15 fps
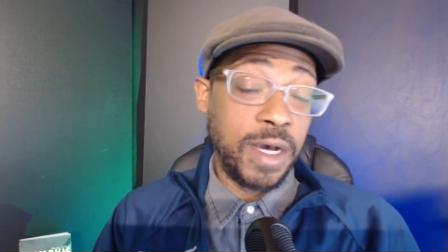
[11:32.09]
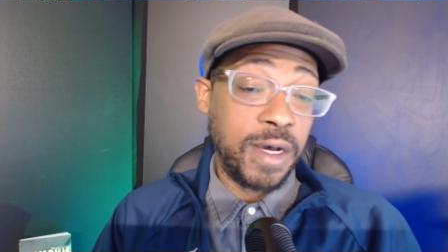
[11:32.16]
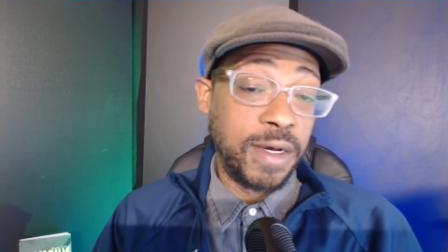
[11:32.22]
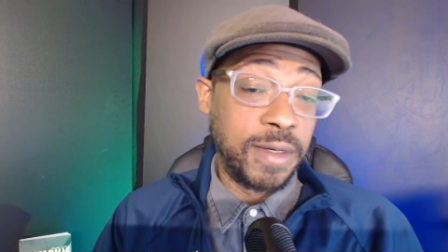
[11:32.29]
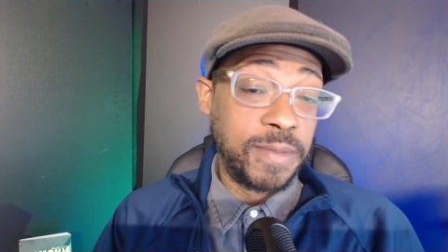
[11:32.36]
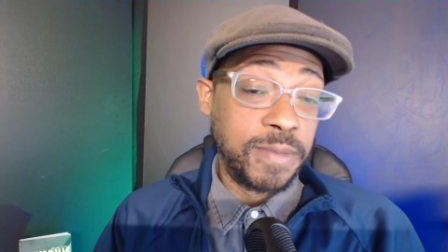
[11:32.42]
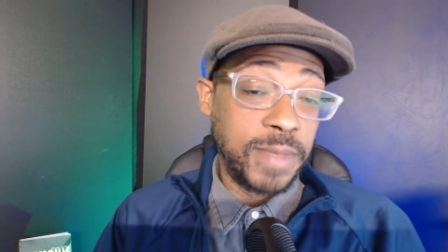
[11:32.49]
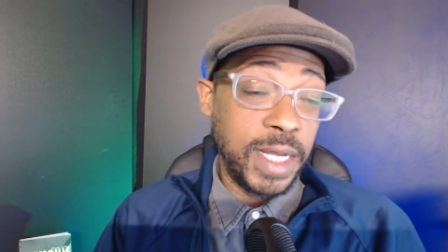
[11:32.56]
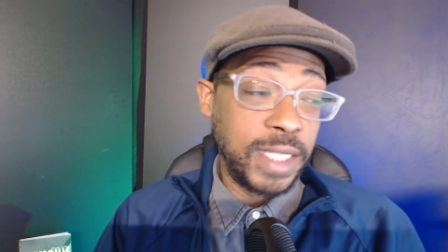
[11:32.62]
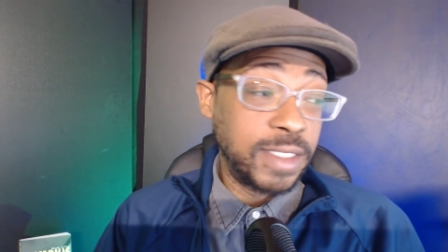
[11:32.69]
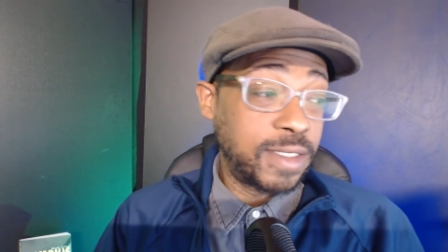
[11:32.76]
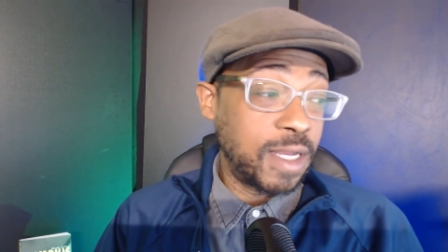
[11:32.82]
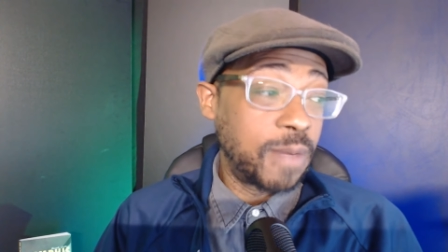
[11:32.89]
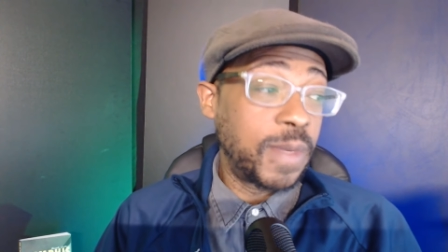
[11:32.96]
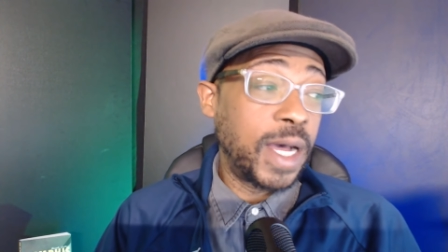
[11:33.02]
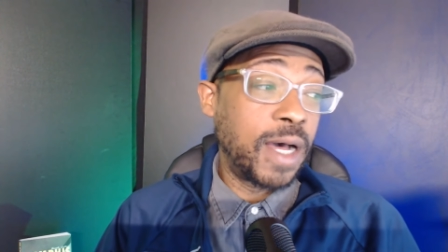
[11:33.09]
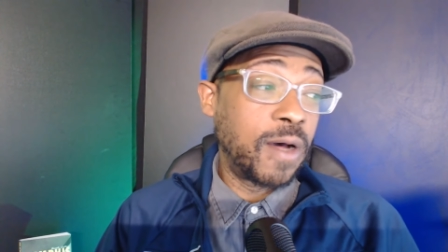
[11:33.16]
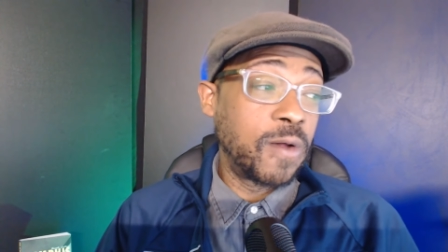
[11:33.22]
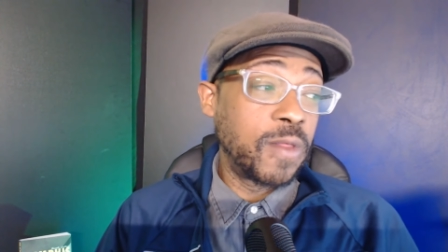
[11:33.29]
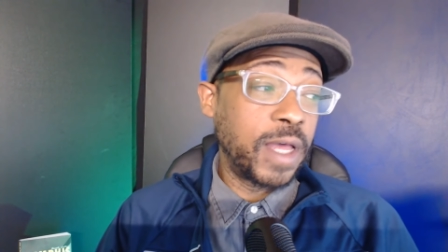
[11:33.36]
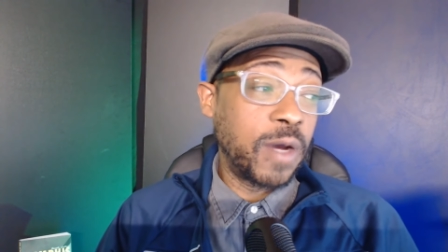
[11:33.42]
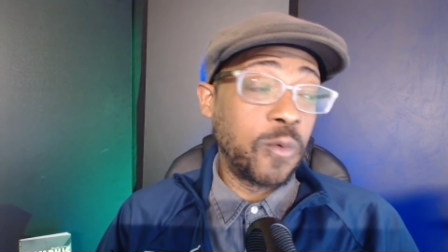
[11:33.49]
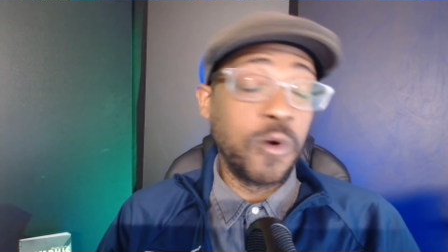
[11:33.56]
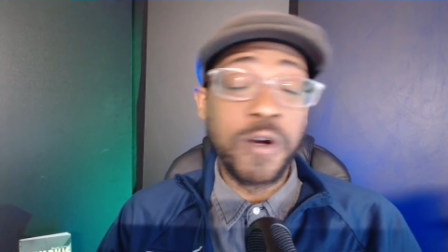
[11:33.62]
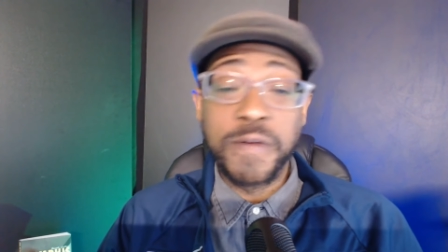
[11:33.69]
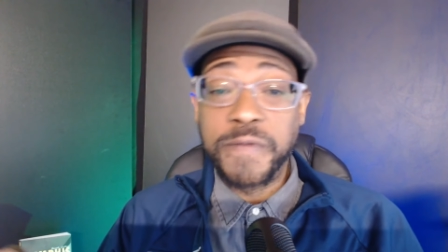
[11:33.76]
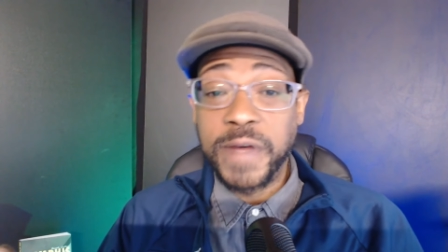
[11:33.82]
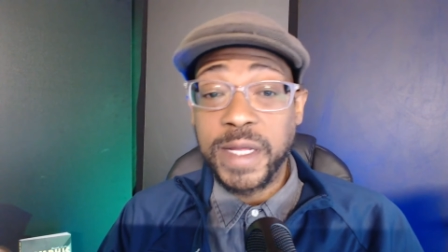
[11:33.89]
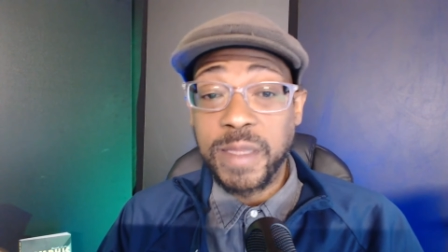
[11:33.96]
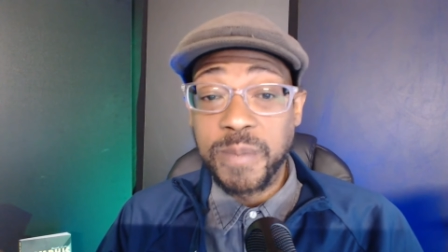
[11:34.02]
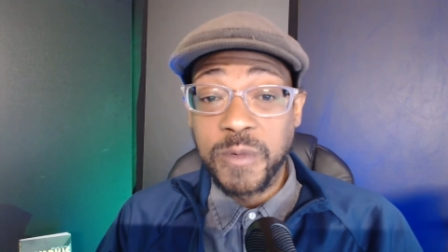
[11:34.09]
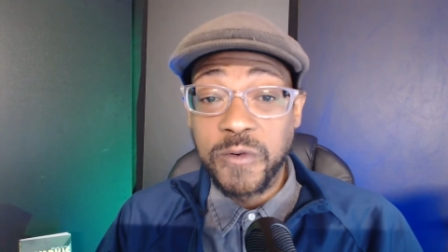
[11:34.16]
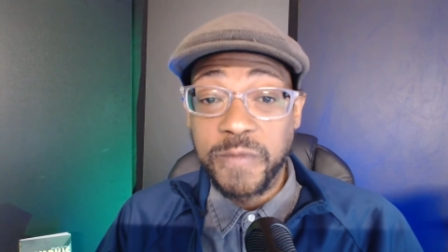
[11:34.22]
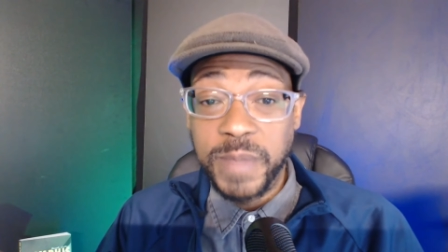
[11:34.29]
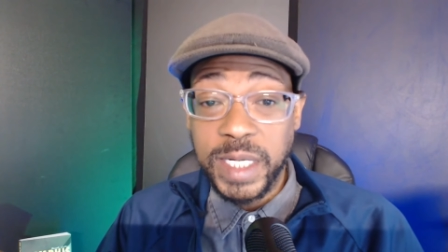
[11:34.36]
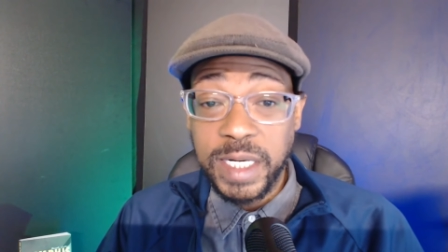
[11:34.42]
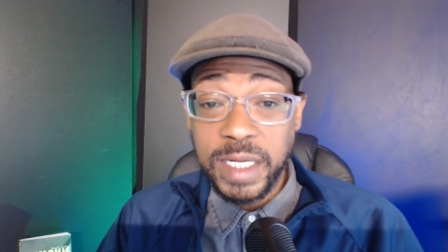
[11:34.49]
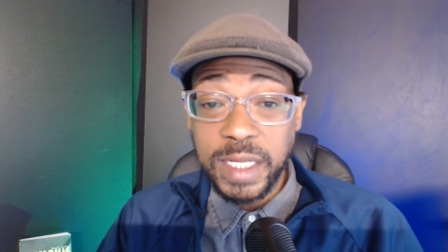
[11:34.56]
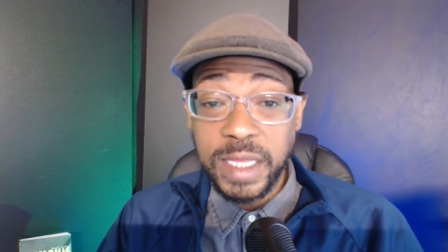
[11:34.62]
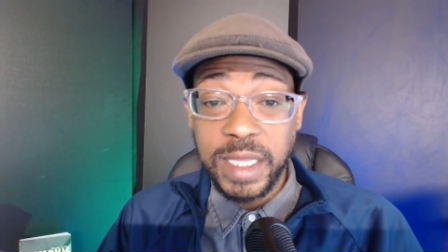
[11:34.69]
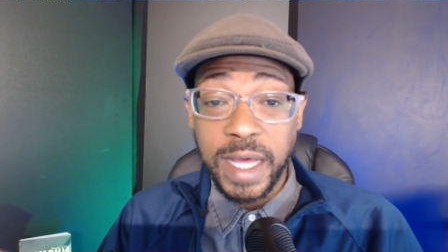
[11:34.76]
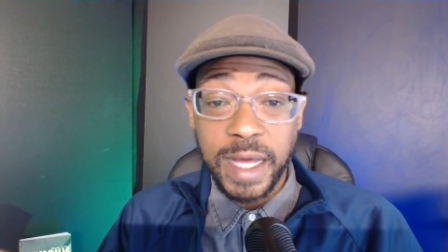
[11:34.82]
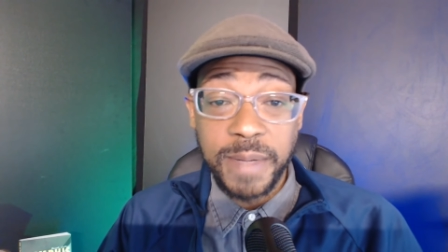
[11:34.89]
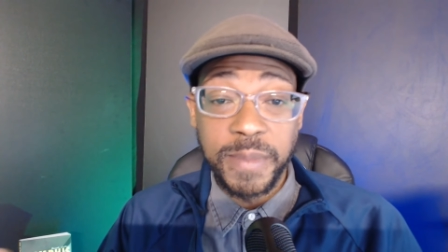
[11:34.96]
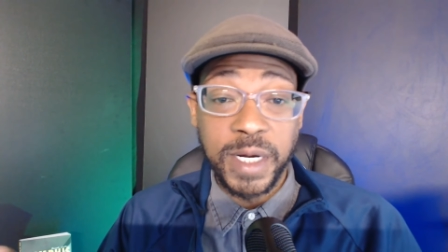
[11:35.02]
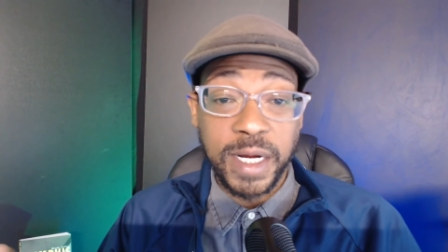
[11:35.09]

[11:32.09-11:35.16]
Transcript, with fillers: Um, and somehow that word of faith movement did that